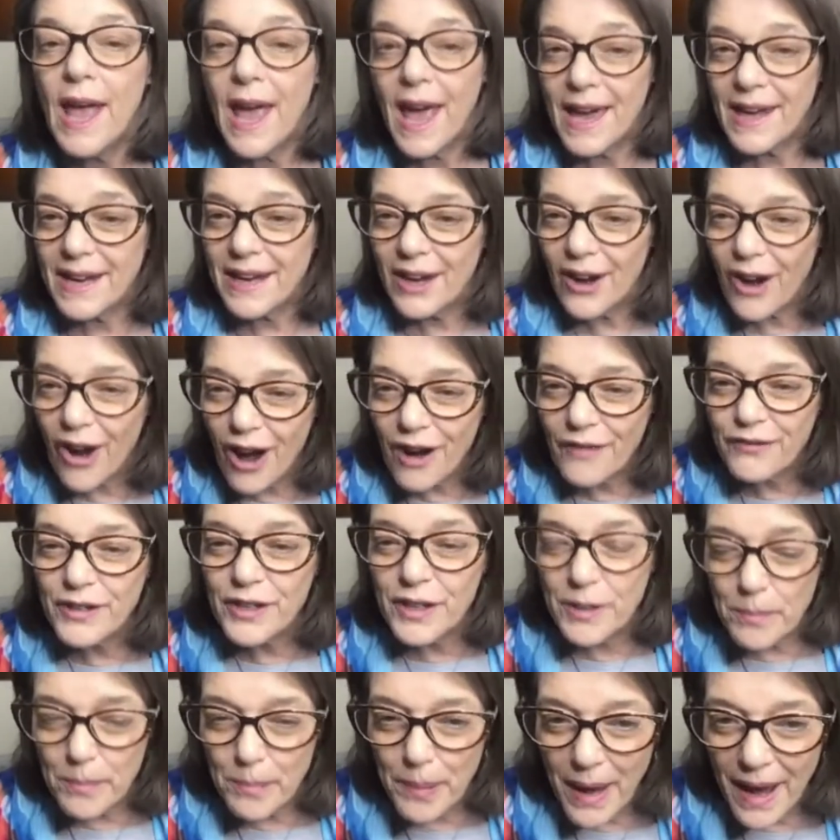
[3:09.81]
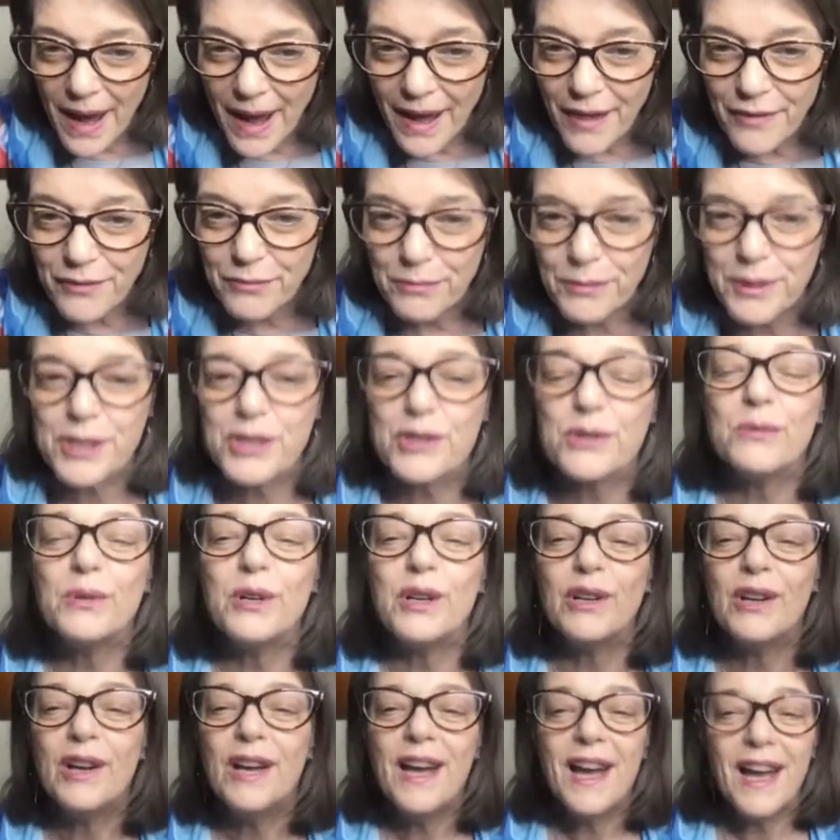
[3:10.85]
And I offered a bath
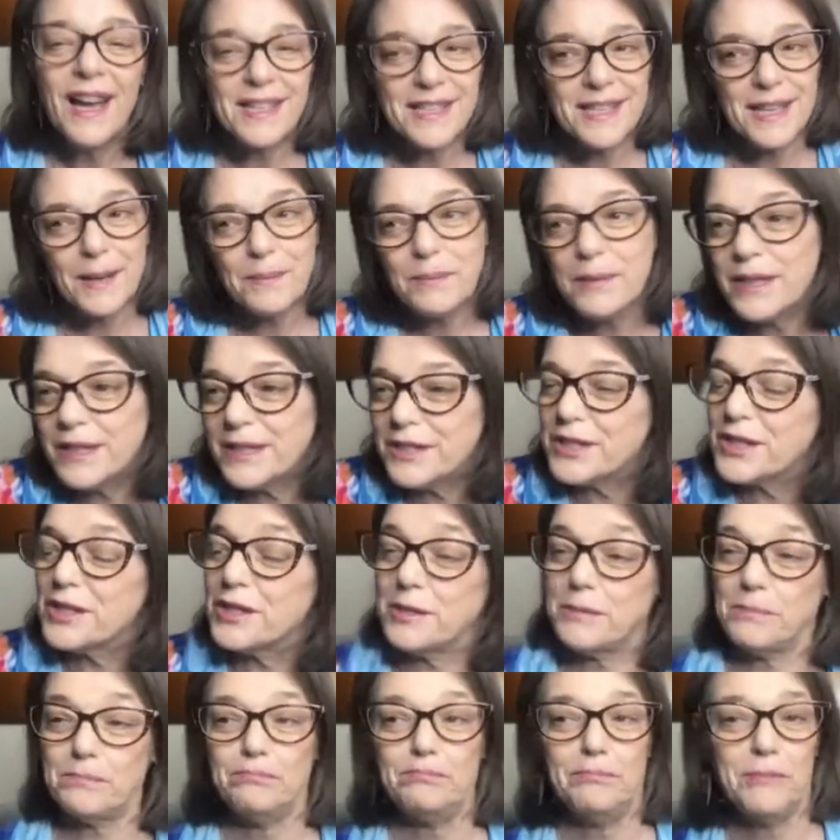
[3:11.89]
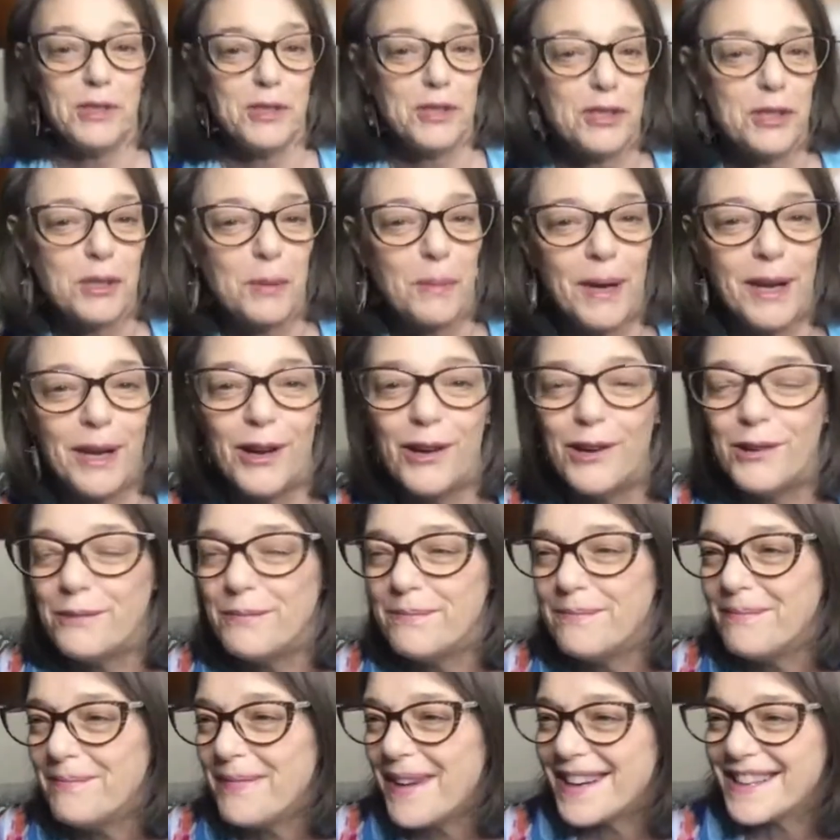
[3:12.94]
ritual. I said, I'm going to just listen to my
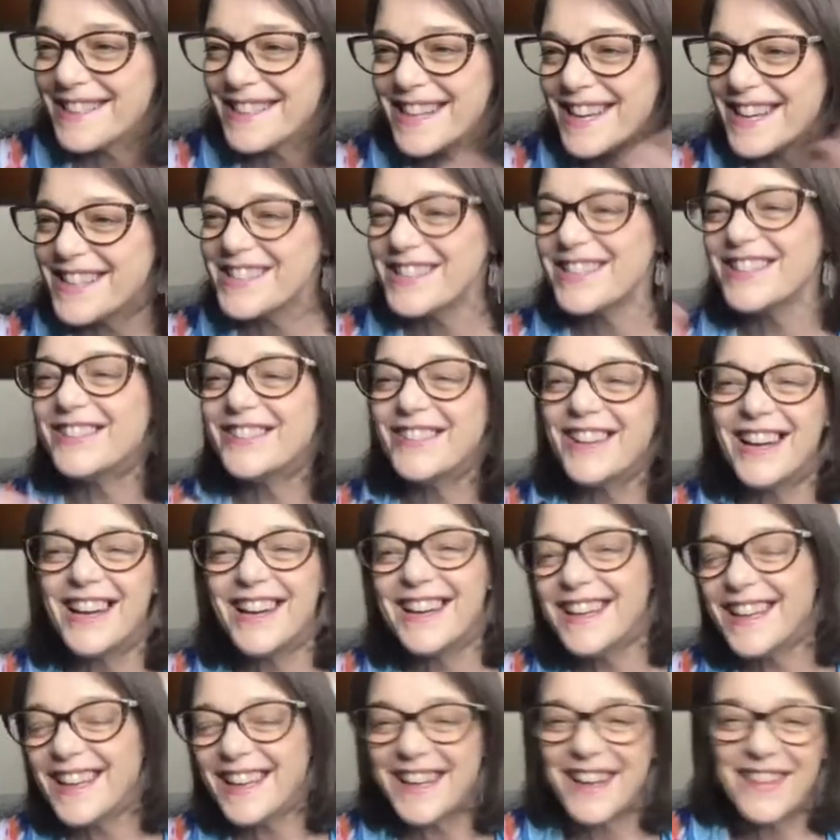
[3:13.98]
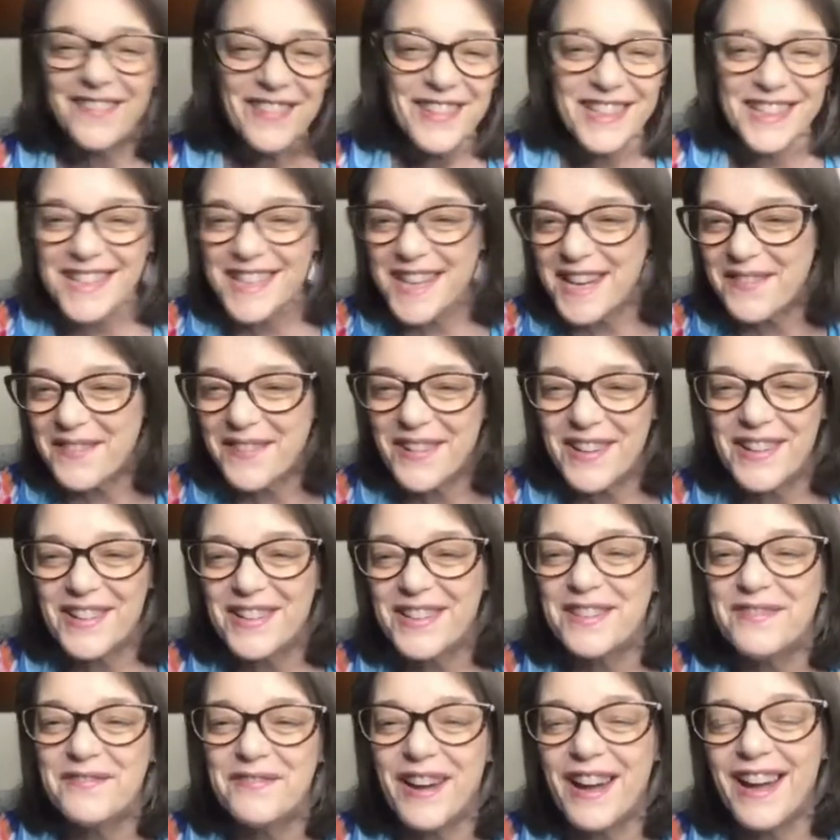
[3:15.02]
own meditation, right? Like, I want to take my own
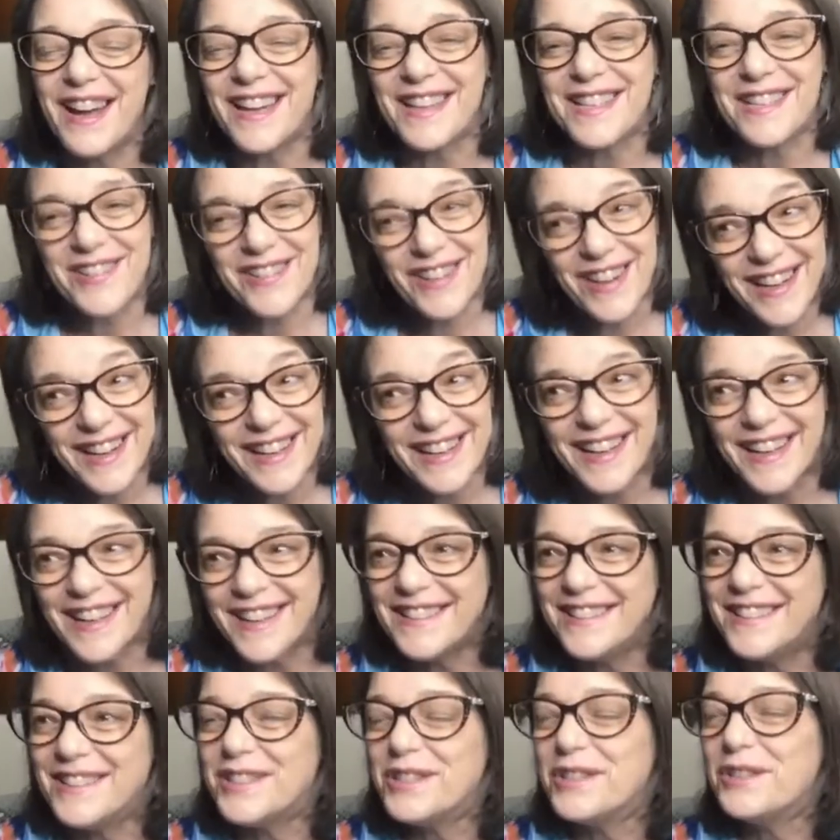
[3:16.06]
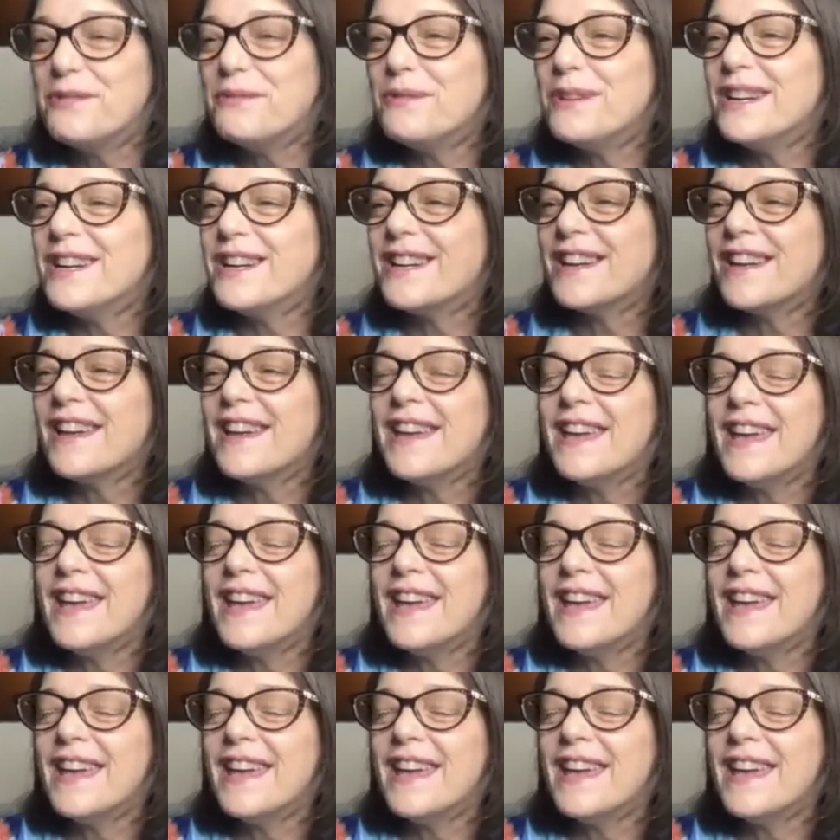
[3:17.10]
advice, right? I do the work.